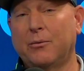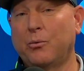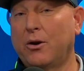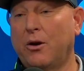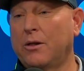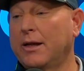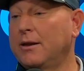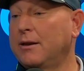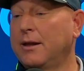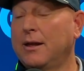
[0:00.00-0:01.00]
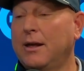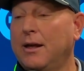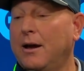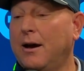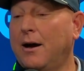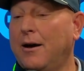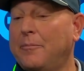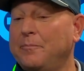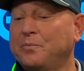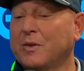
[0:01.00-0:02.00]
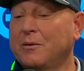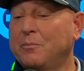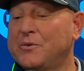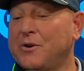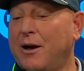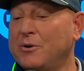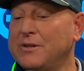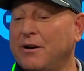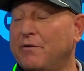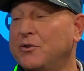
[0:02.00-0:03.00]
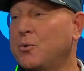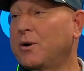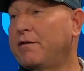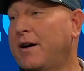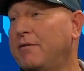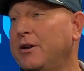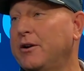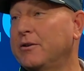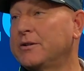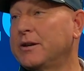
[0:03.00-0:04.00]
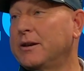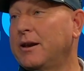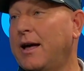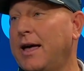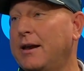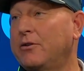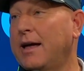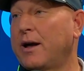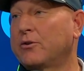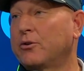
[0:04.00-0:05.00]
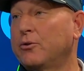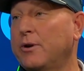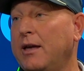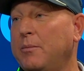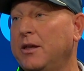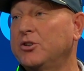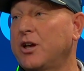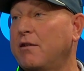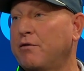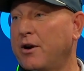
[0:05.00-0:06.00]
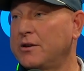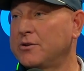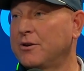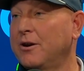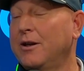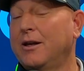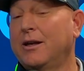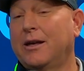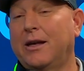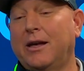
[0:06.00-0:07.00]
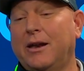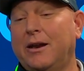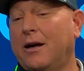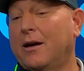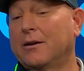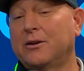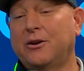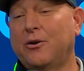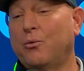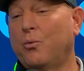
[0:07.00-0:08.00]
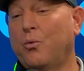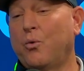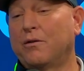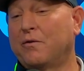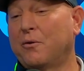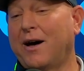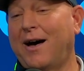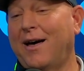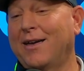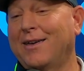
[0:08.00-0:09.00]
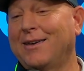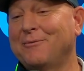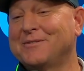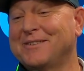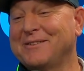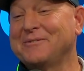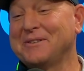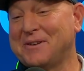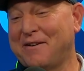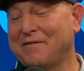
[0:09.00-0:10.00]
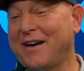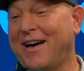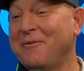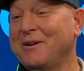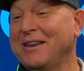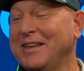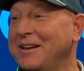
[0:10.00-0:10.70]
went all in. So I was there for 25 years, and I had a director who came in, John Fraser, and wonderful guy. He was a tough guy. We didn't get